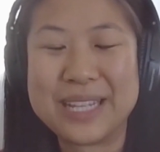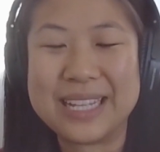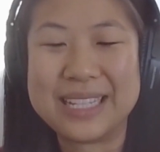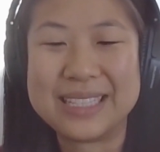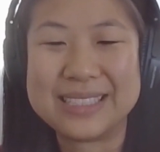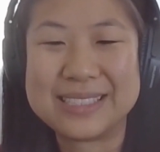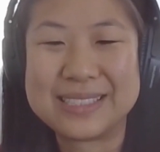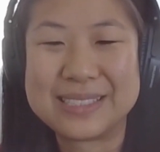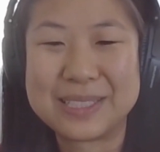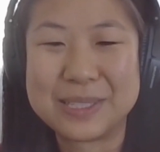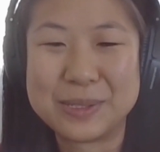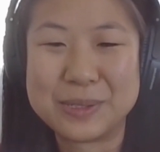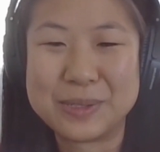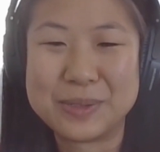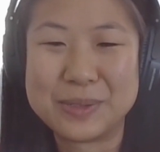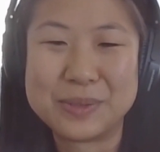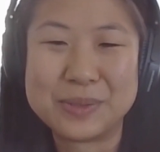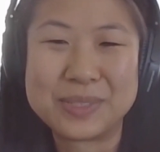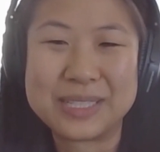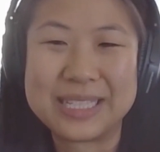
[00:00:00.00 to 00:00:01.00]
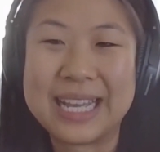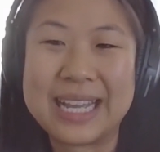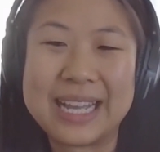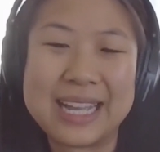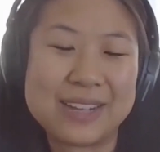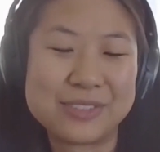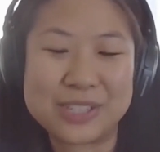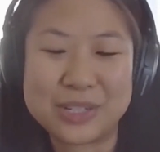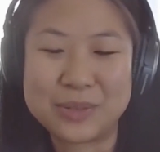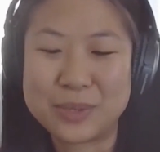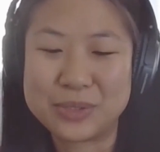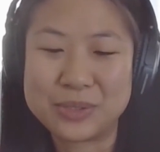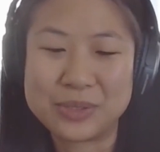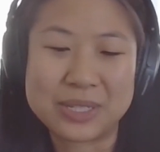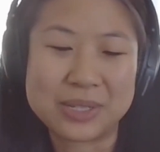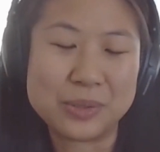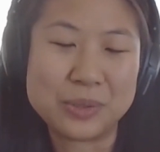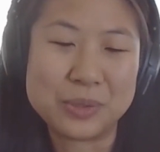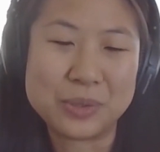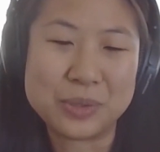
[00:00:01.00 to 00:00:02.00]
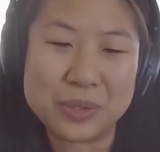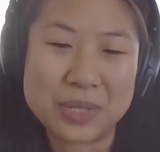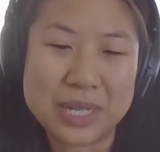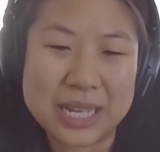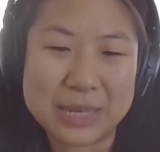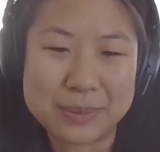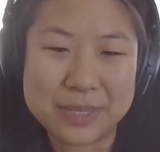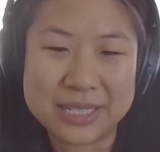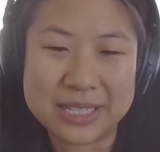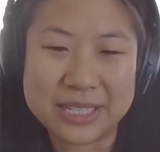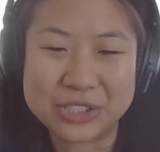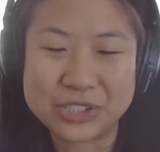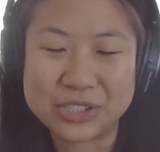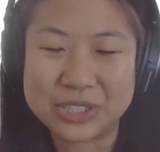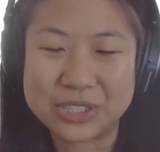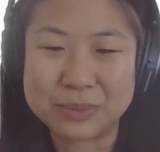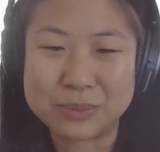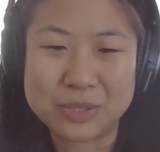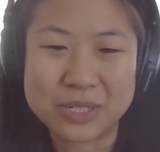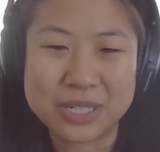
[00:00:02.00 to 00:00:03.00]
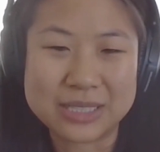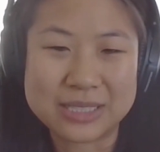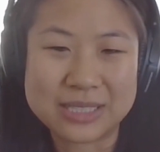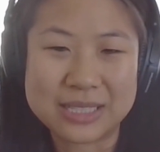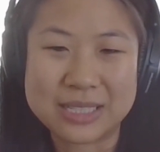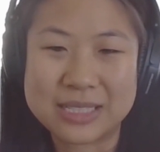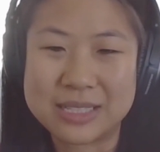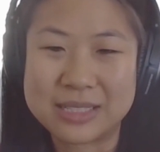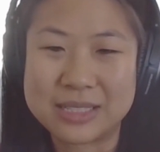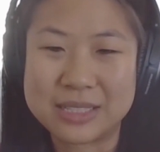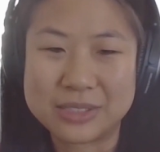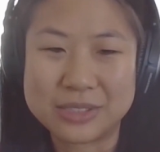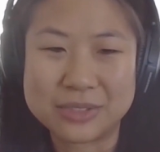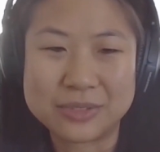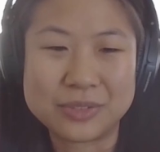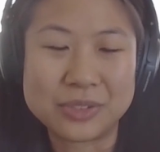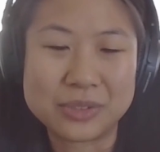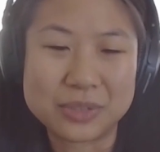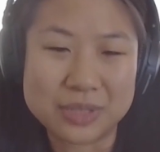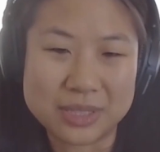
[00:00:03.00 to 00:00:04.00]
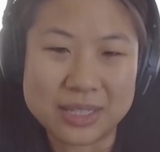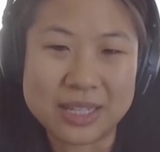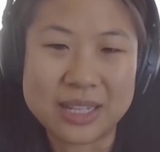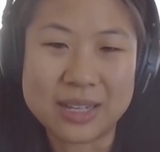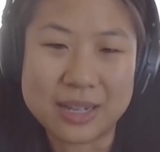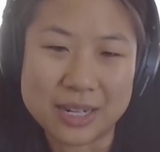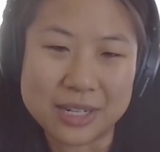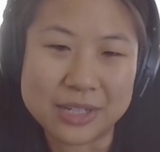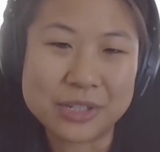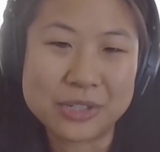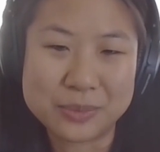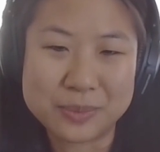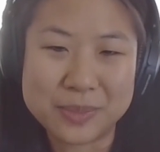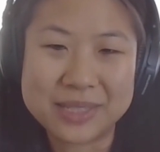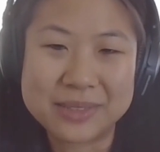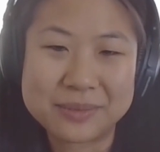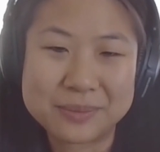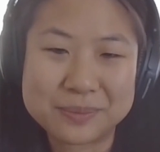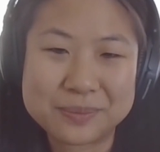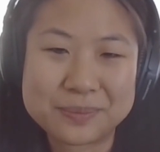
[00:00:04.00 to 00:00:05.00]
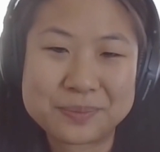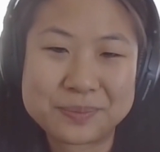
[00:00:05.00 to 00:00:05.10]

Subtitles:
And so yeah, after I went through that whole application and process and interview, then they hired me.